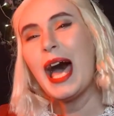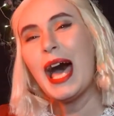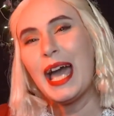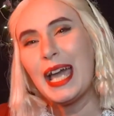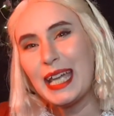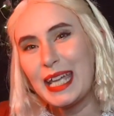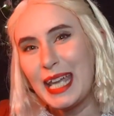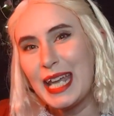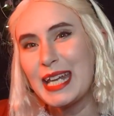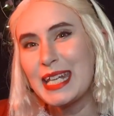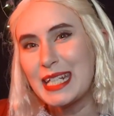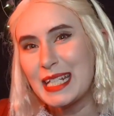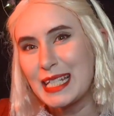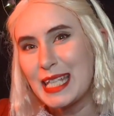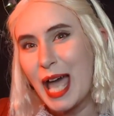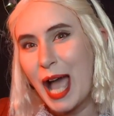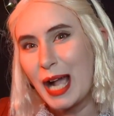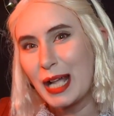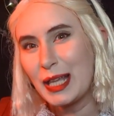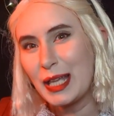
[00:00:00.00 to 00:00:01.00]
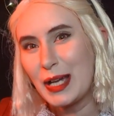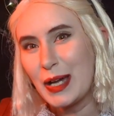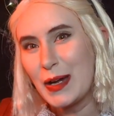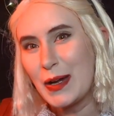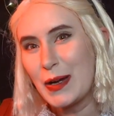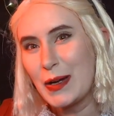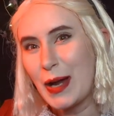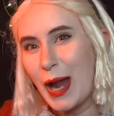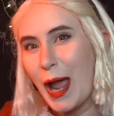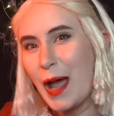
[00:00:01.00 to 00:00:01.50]
I can't exactly go
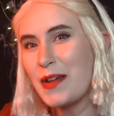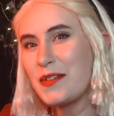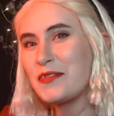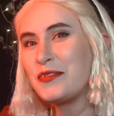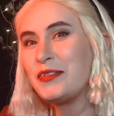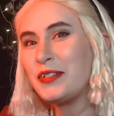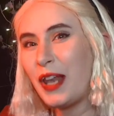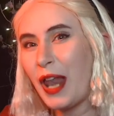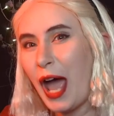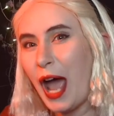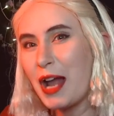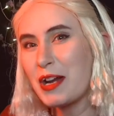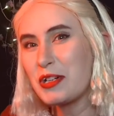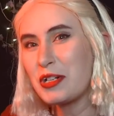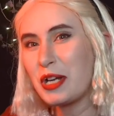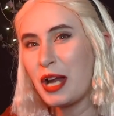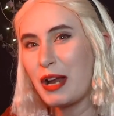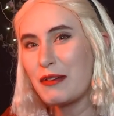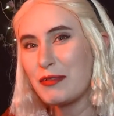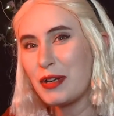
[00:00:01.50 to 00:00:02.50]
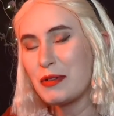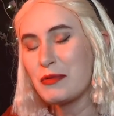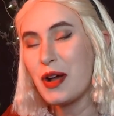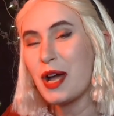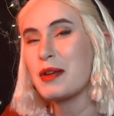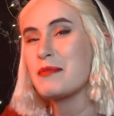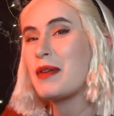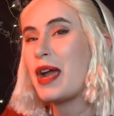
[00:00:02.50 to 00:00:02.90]
around flashing everyone